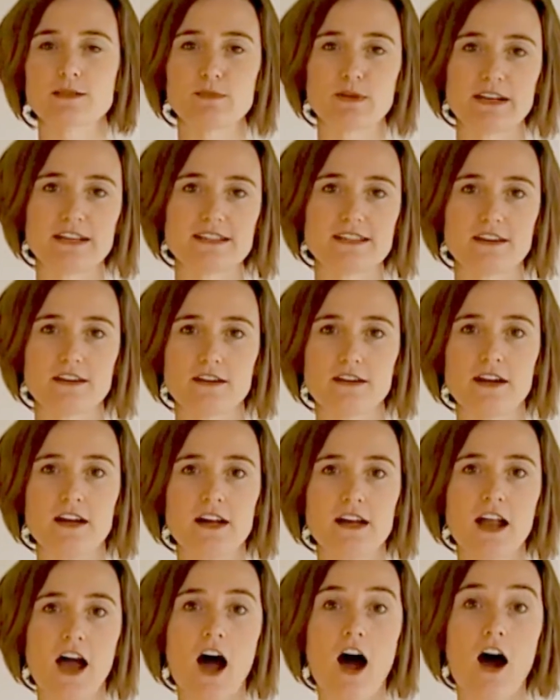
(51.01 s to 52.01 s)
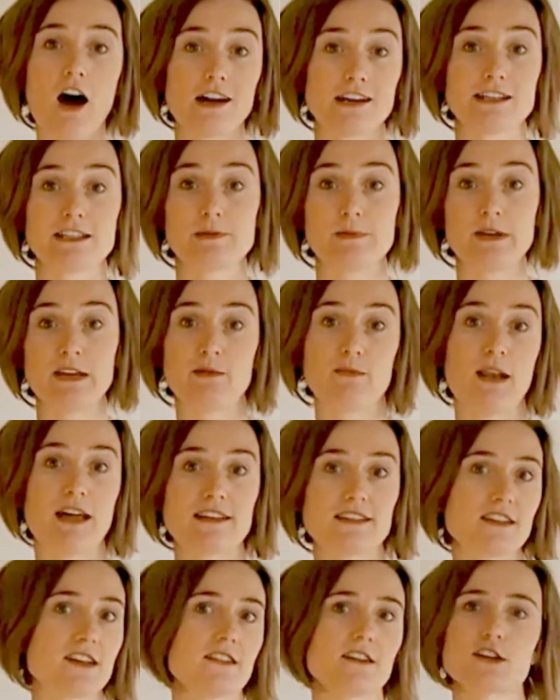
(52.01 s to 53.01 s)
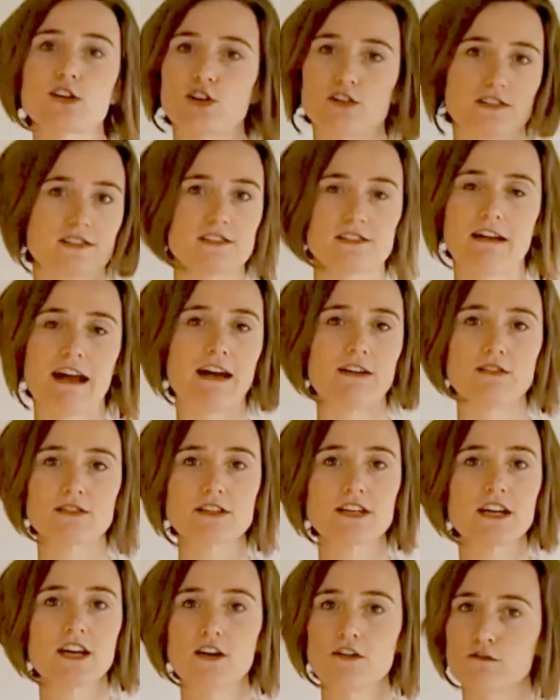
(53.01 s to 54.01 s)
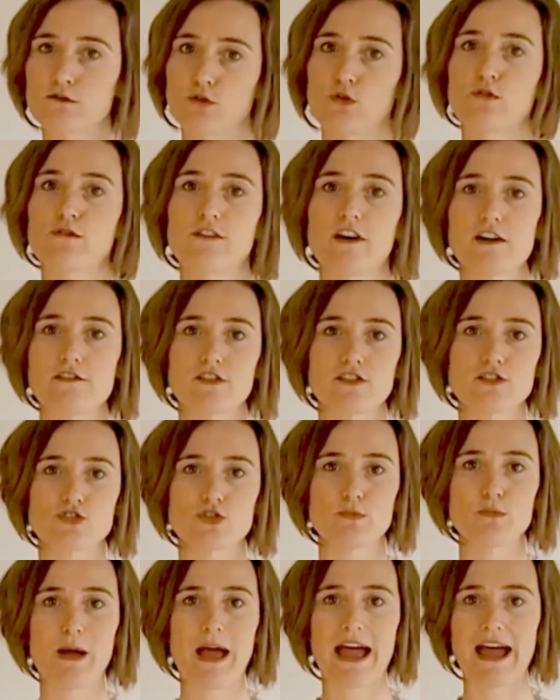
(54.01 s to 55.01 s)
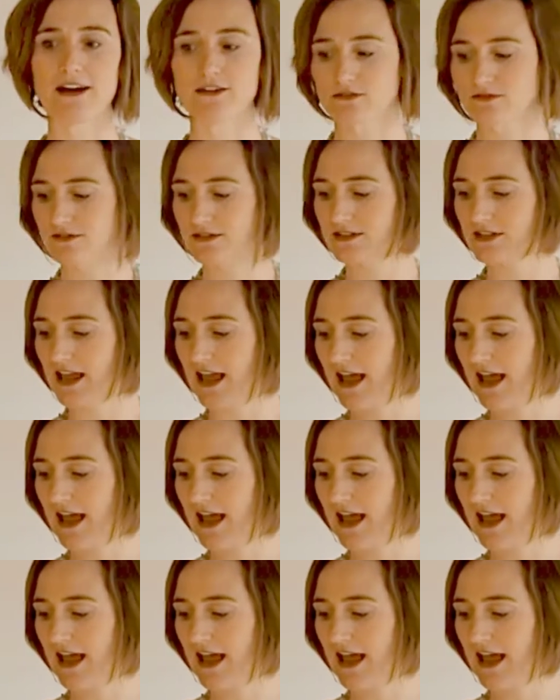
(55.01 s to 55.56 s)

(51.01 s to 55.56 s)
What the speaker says: but it's a high-speed blender that costs around £400 or £500.